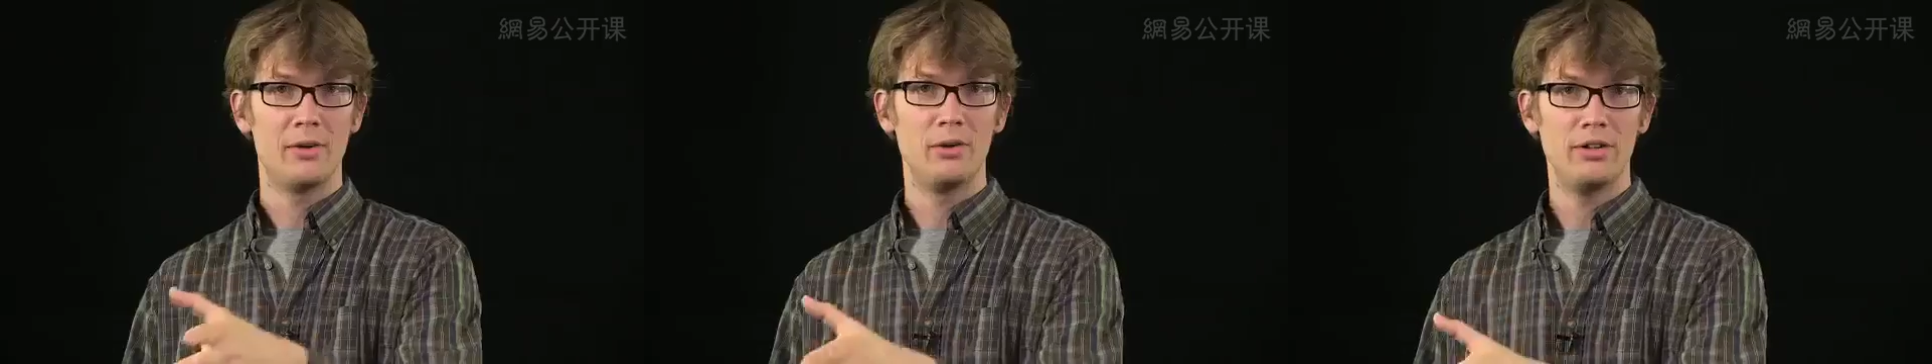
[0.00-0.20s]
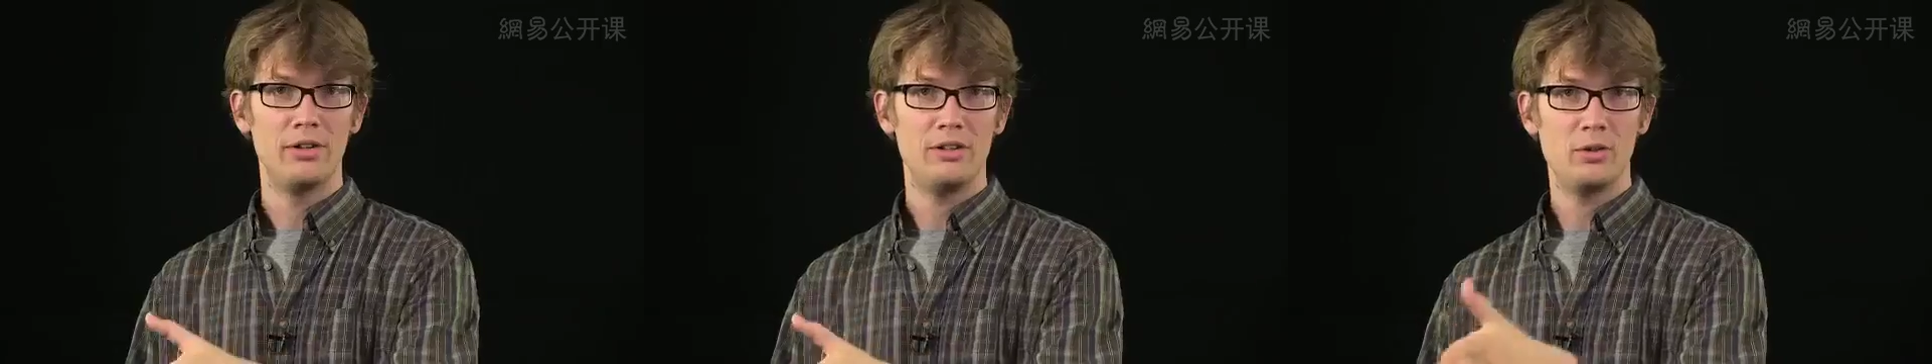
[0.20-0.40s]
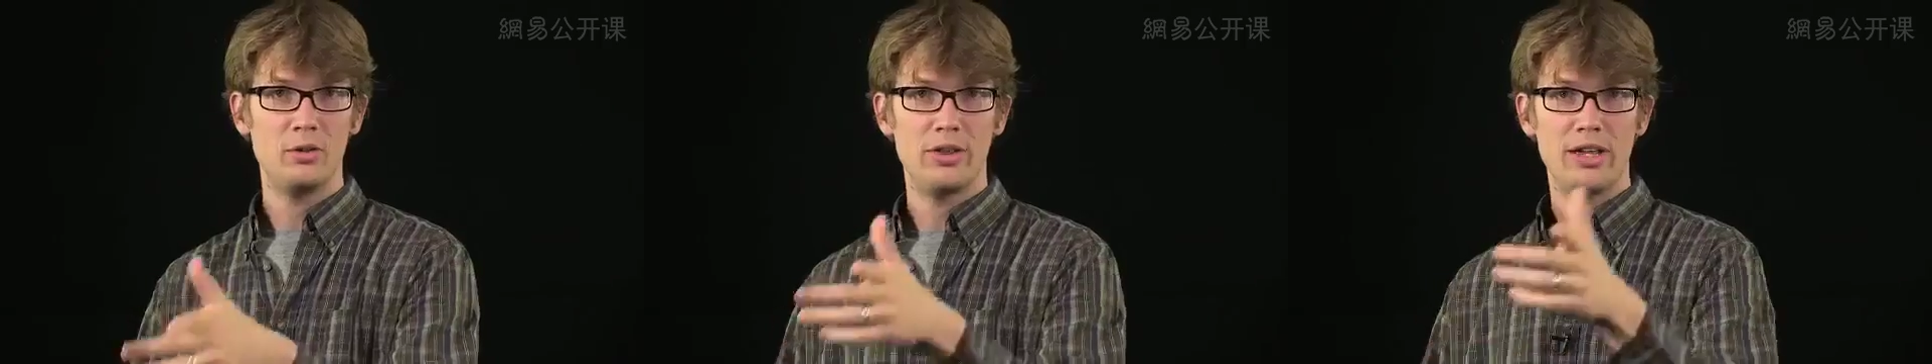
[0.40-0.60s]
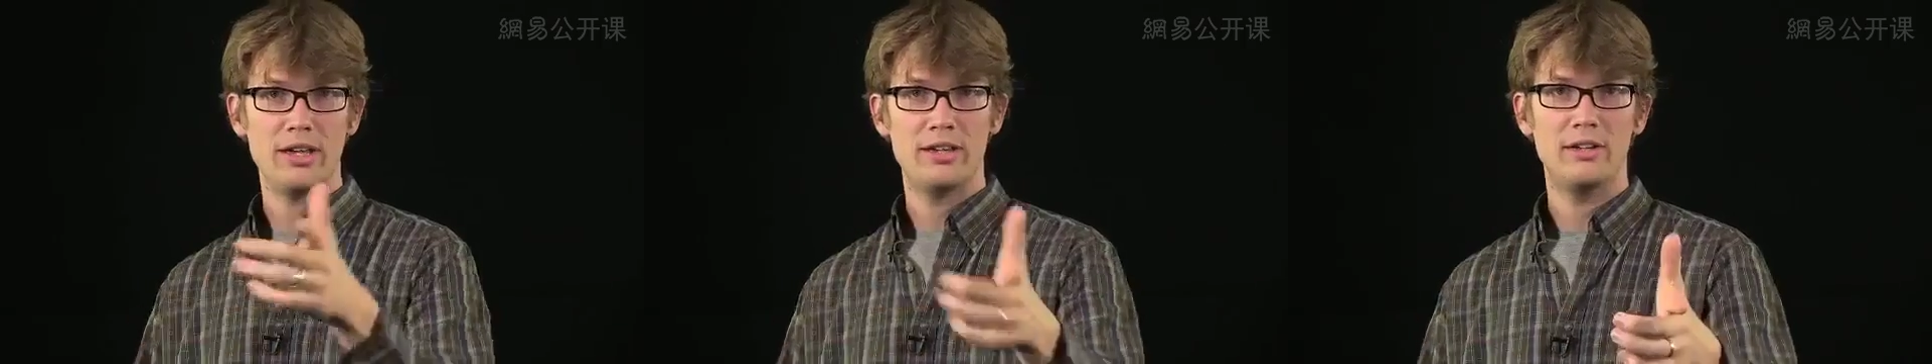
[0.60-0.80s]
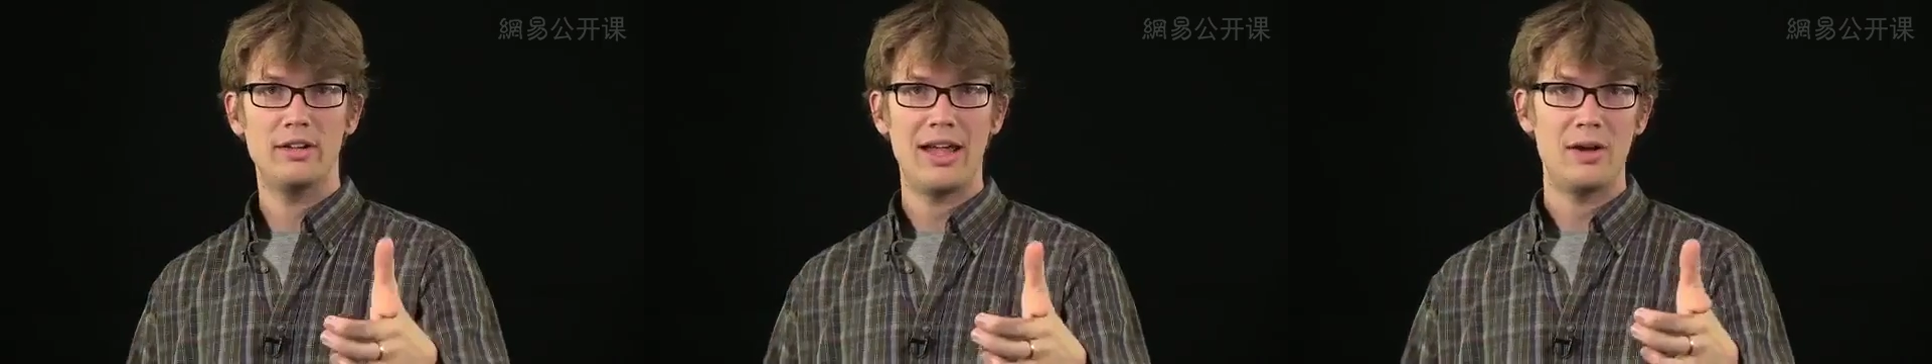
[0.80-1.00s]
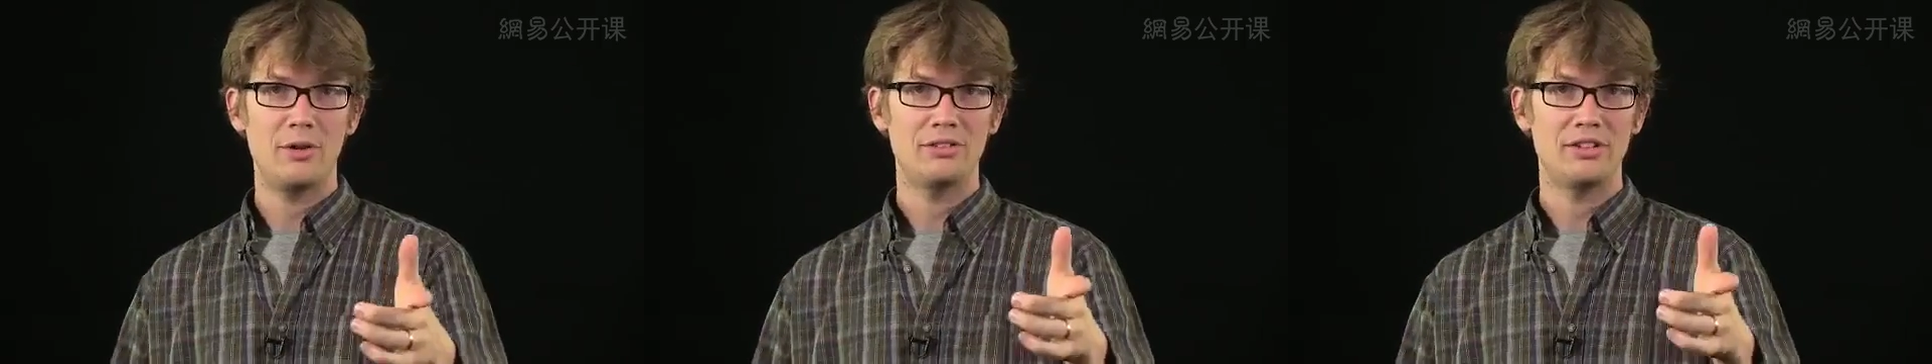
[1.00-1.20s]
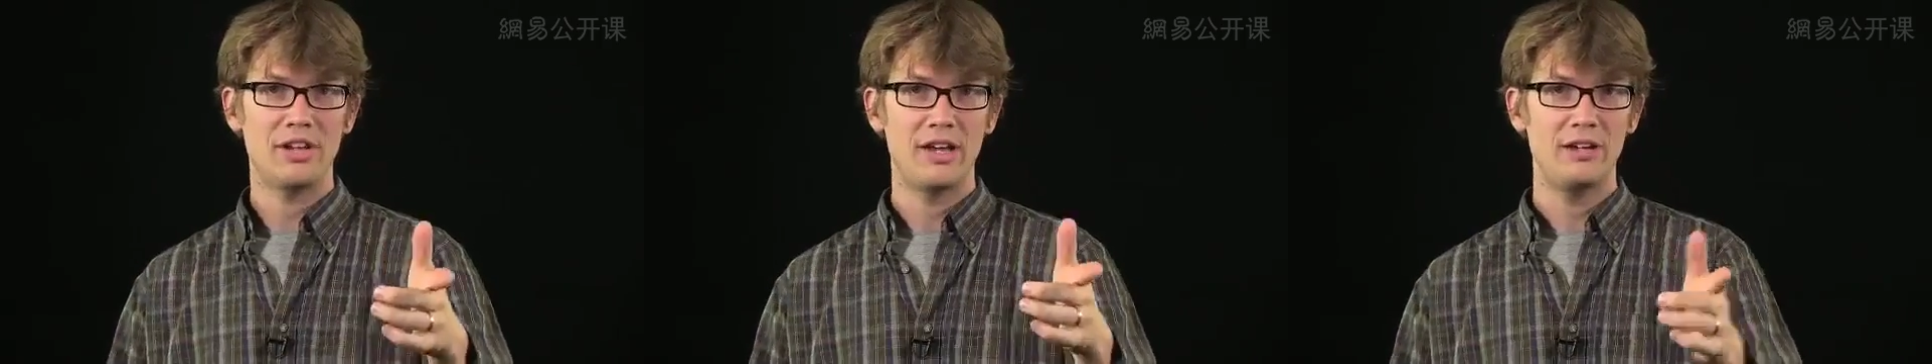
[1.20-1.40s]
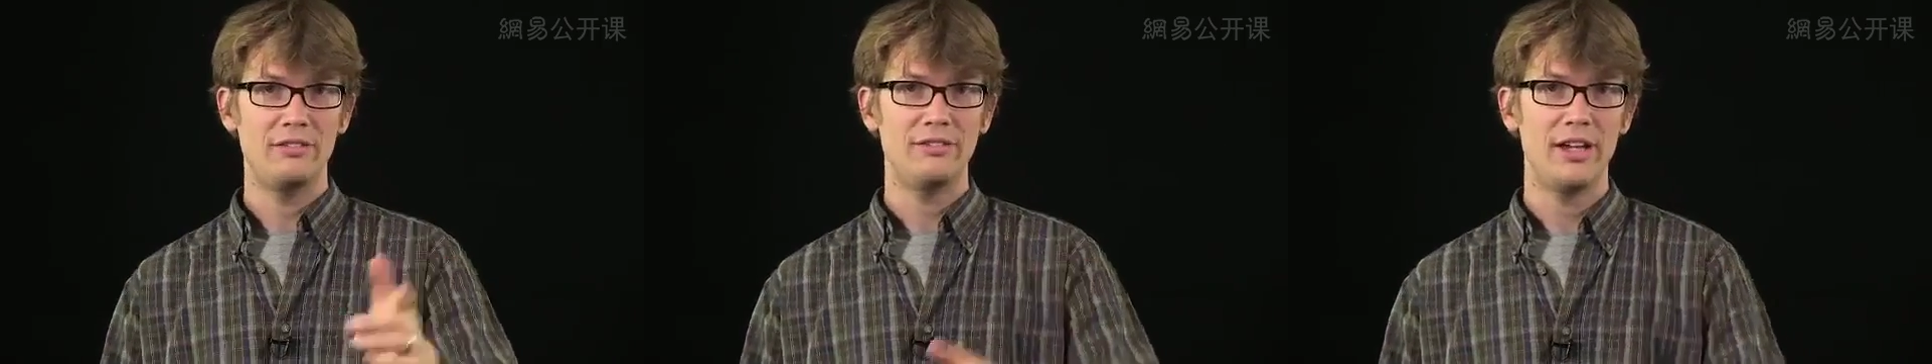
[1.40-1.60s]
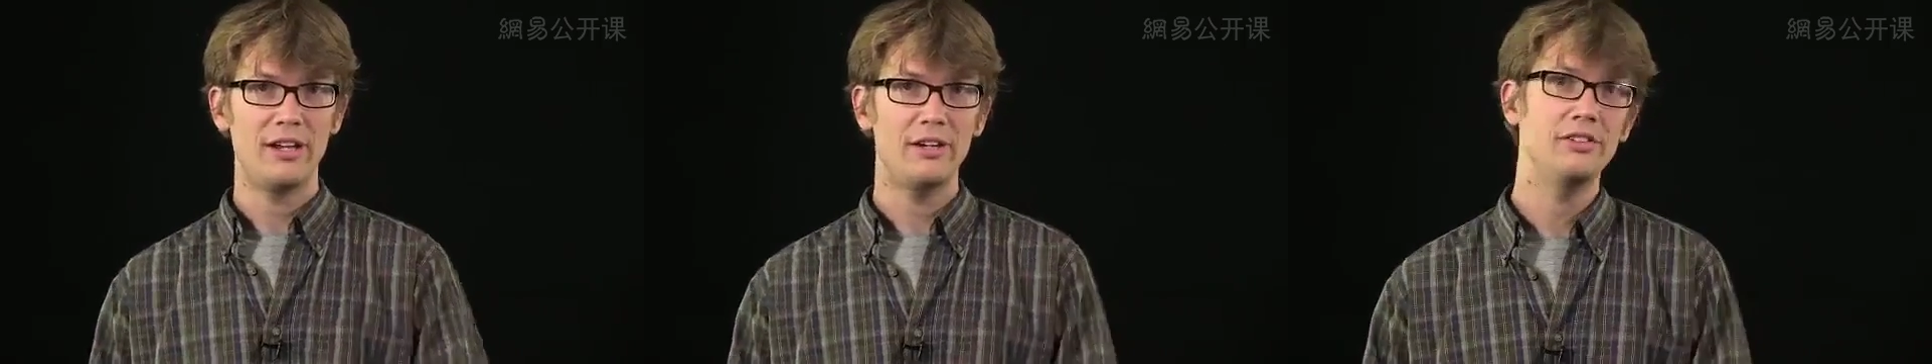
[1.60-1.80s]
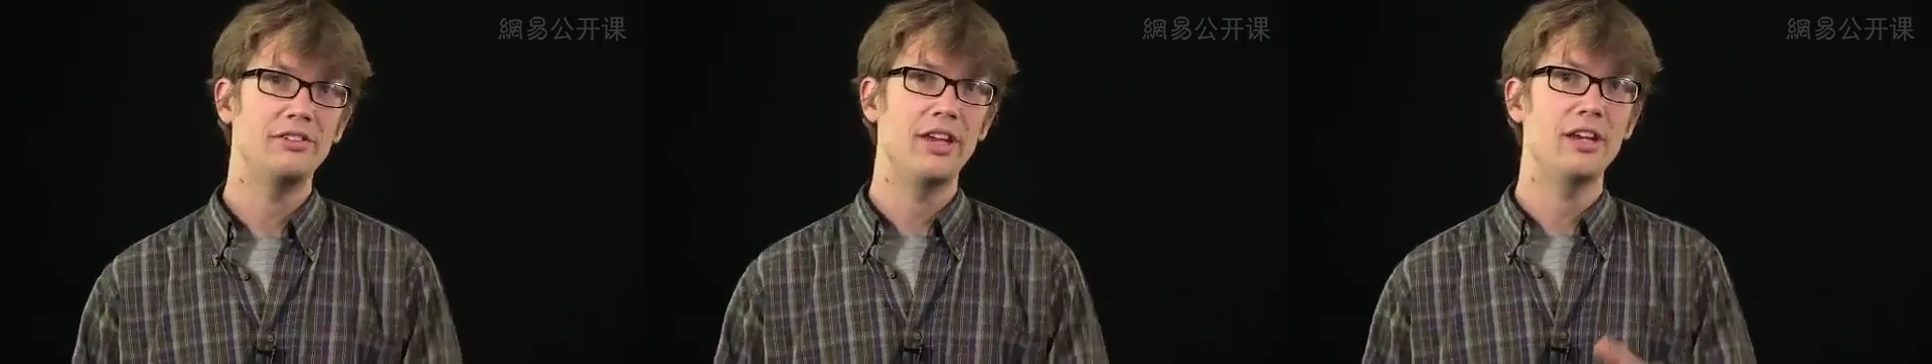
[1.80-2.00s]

Not only do they kill outside invaders,